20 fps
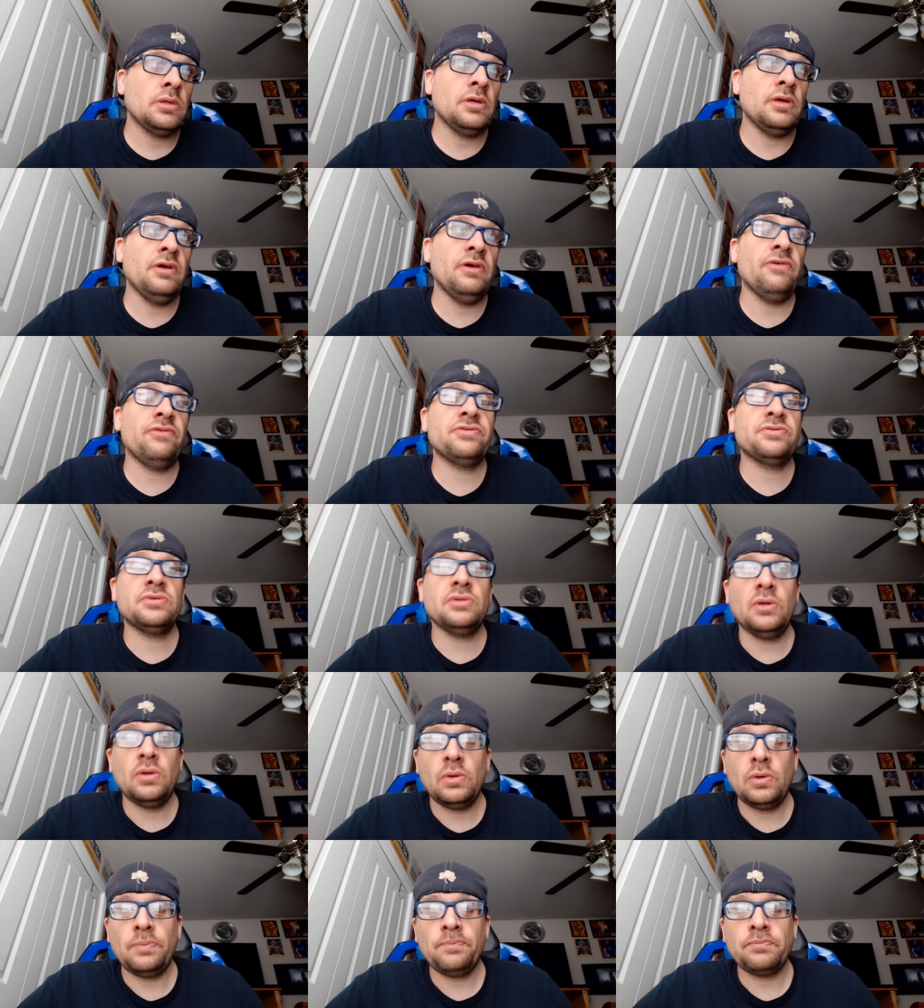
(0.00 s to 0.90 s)
If
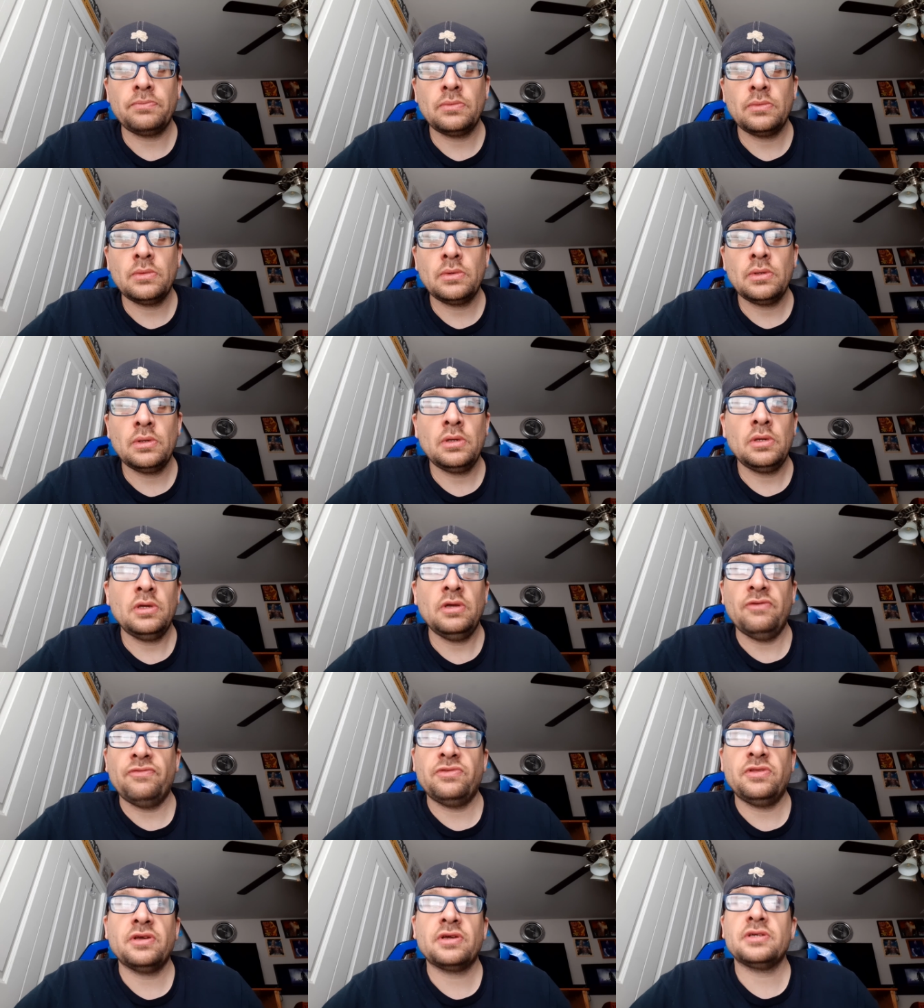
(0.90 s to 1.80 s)
so,
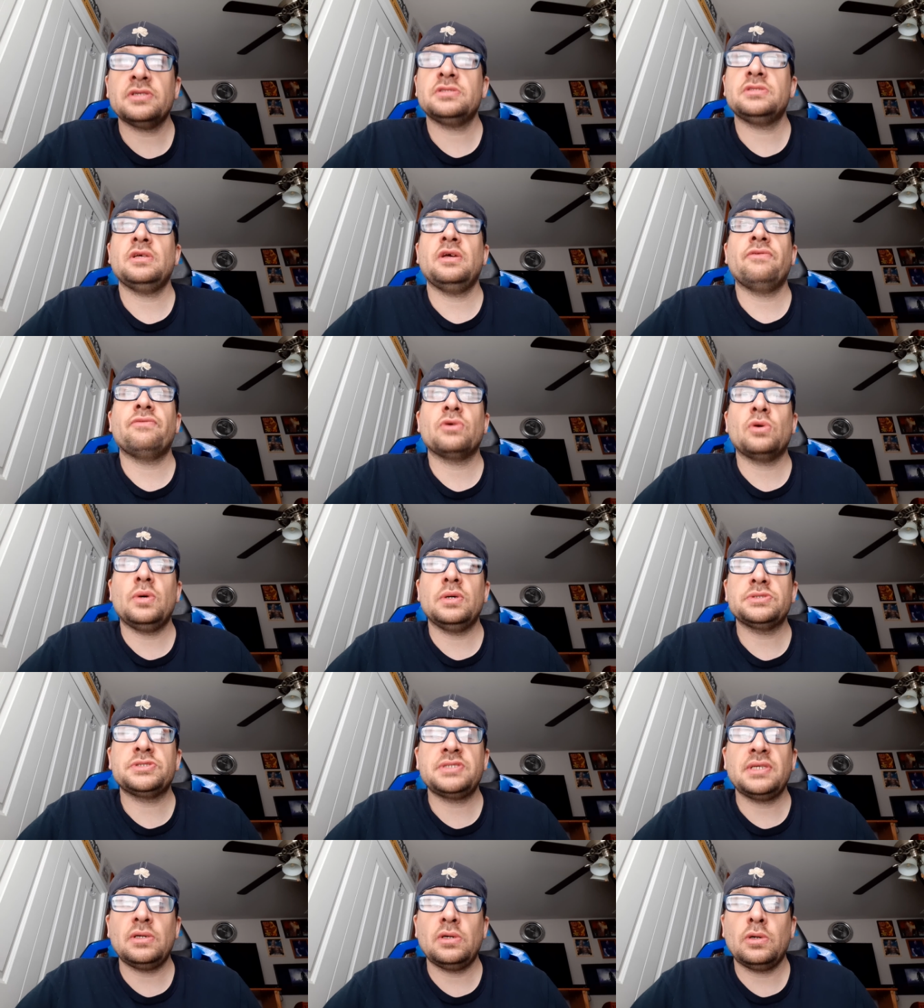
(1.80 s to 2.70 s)
if tickets ever go
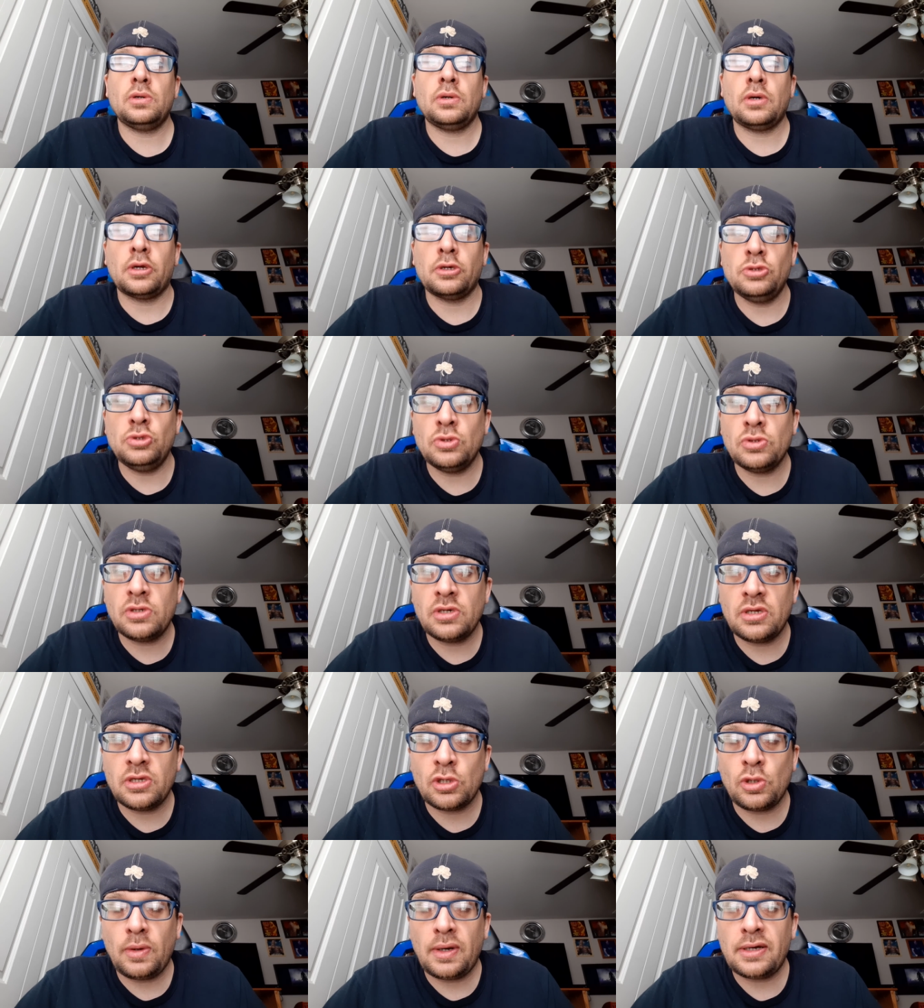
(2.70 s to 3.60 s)
on sale, are you
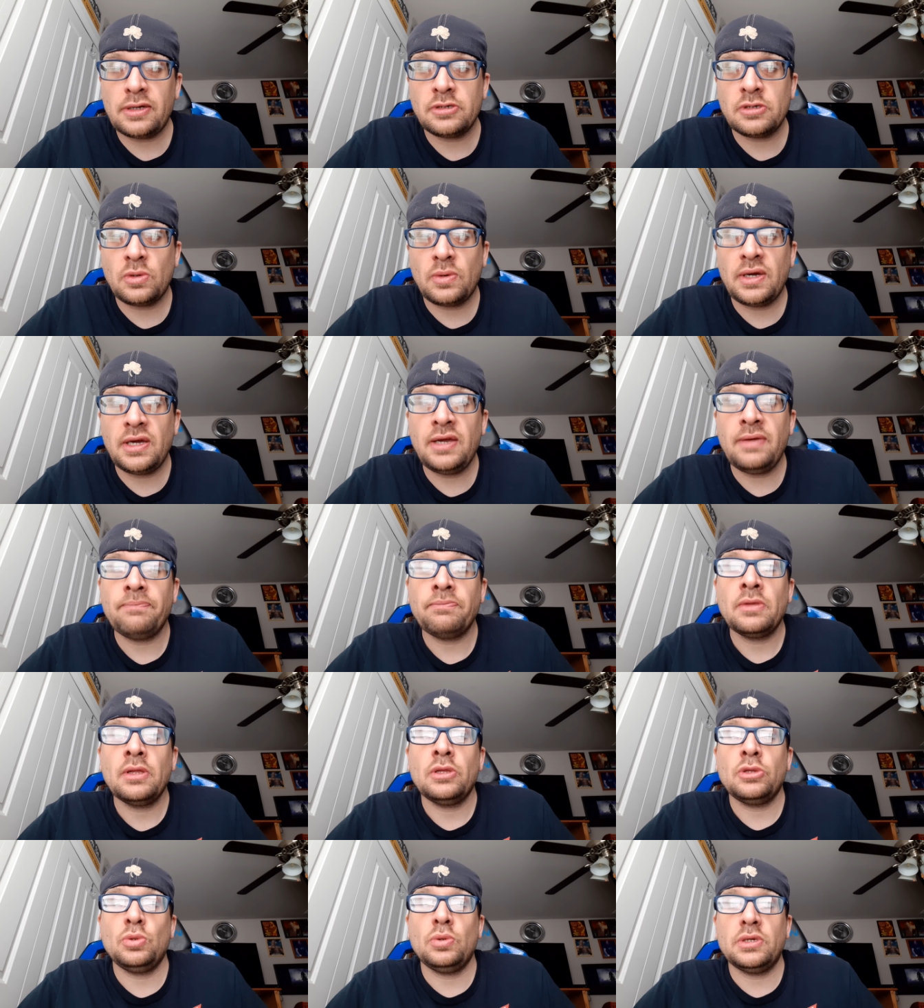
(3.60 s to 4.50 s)
gonna go out your way
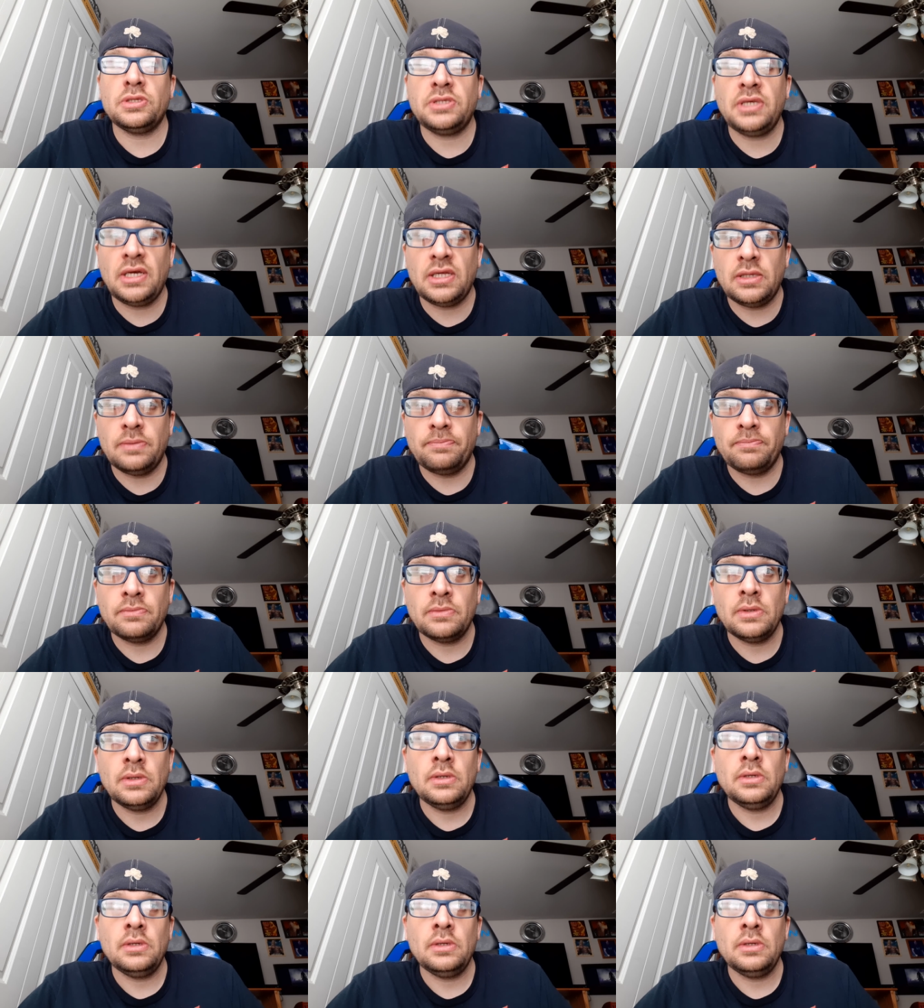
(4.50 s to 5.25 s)
to attend?